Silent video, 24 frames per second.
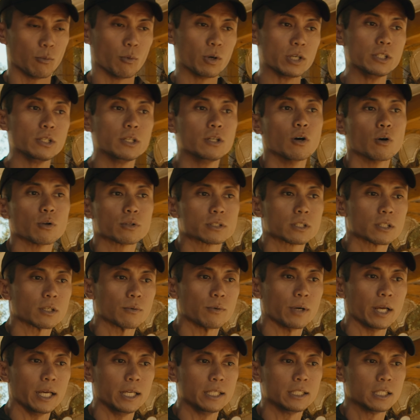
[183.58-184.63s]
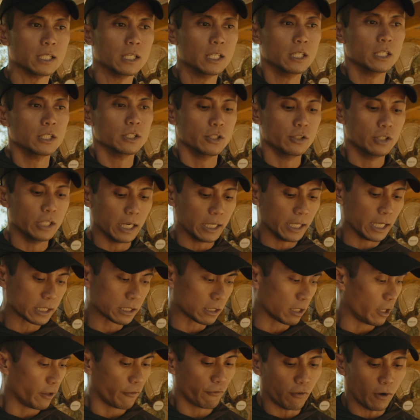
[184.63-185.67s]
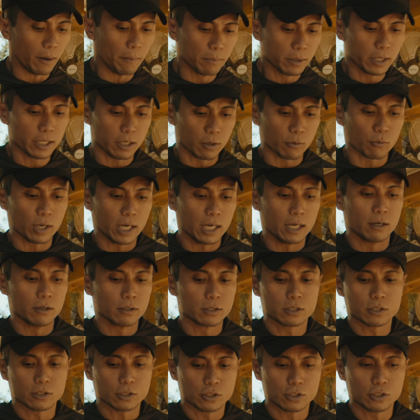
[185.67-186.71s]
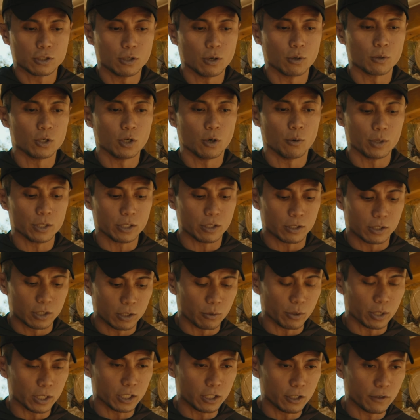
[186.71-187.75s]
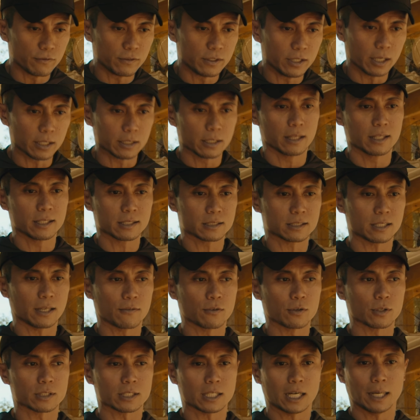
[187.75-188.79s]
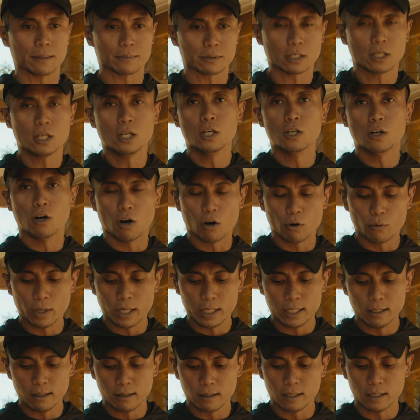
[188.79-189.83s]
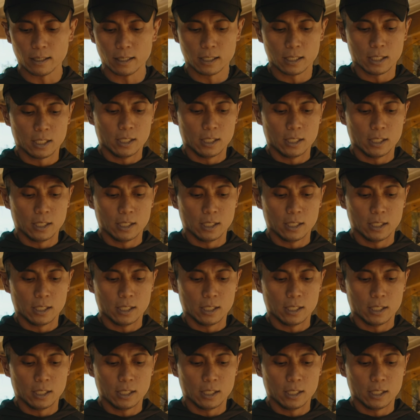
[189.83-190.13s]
when you go to the range, you're not necessarily fumbling around because you don't know what you're doing. You've done this several times already in the